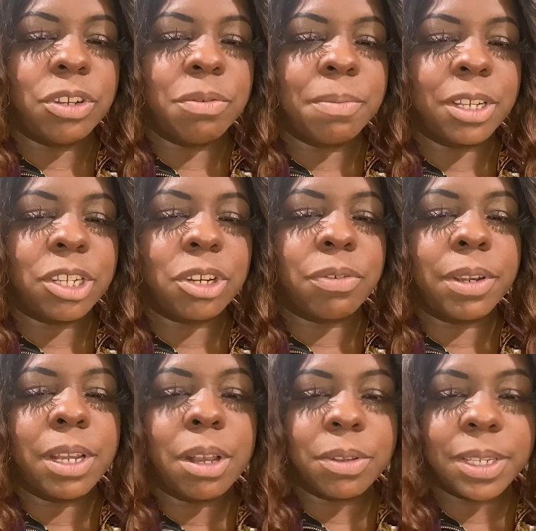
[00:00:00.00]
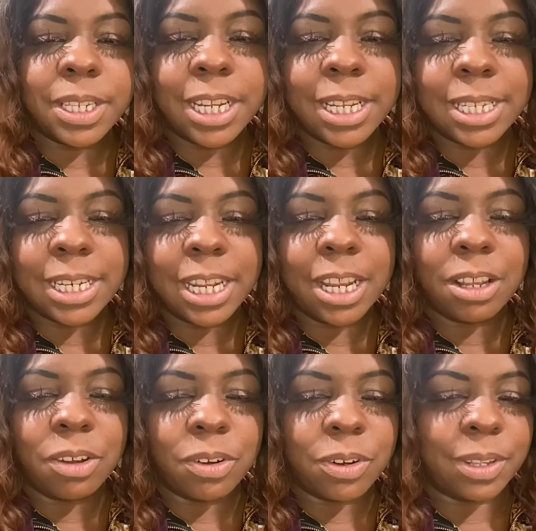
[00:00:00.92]
much Creole seasoning
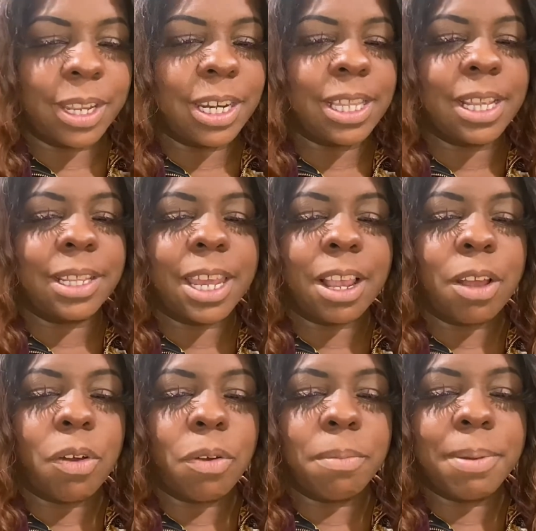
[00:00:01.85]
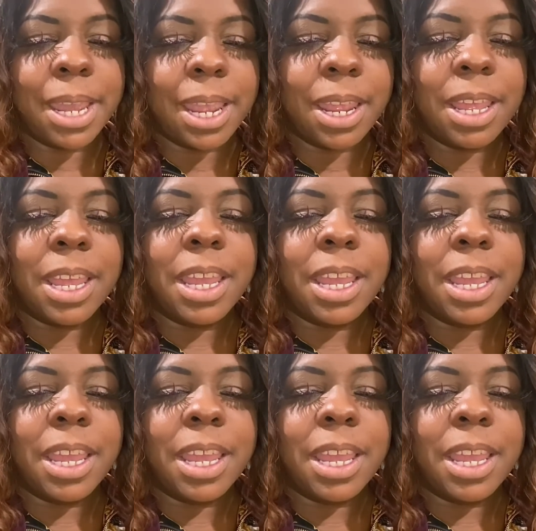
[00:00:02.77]
or anything like Old Bay.